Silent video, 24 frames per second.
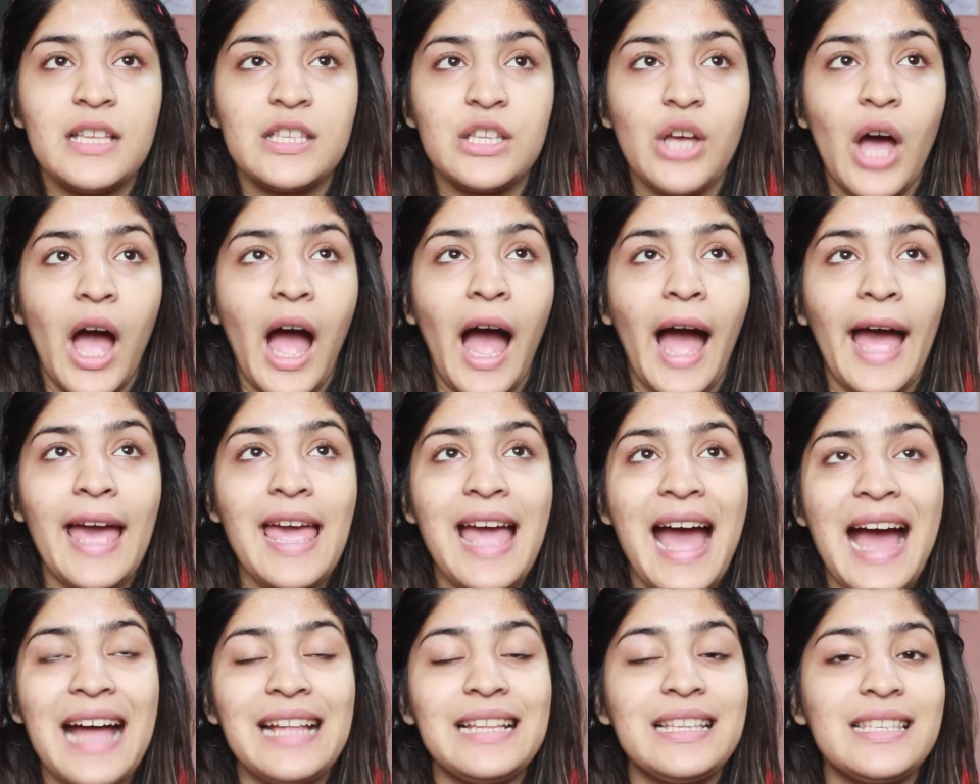So I
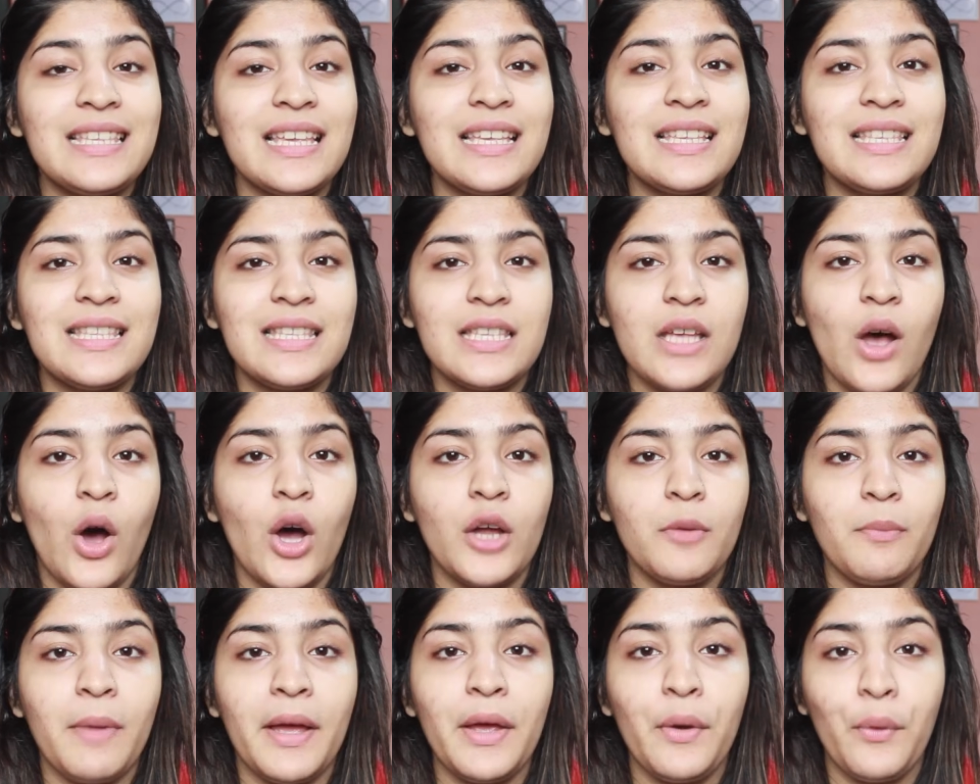had cysts
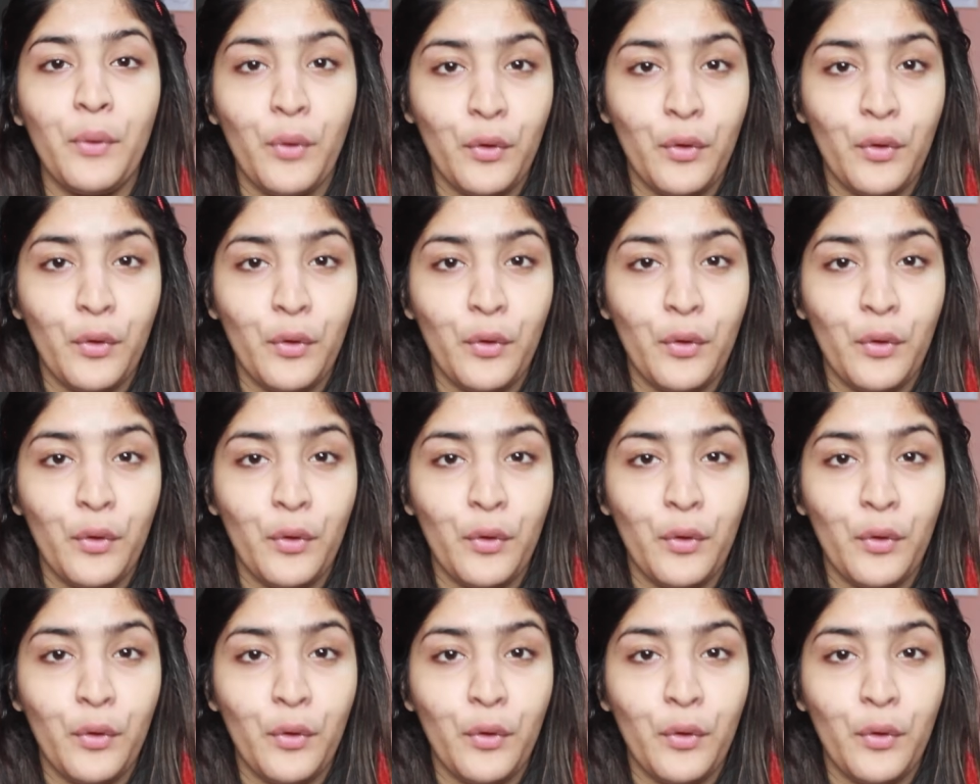on my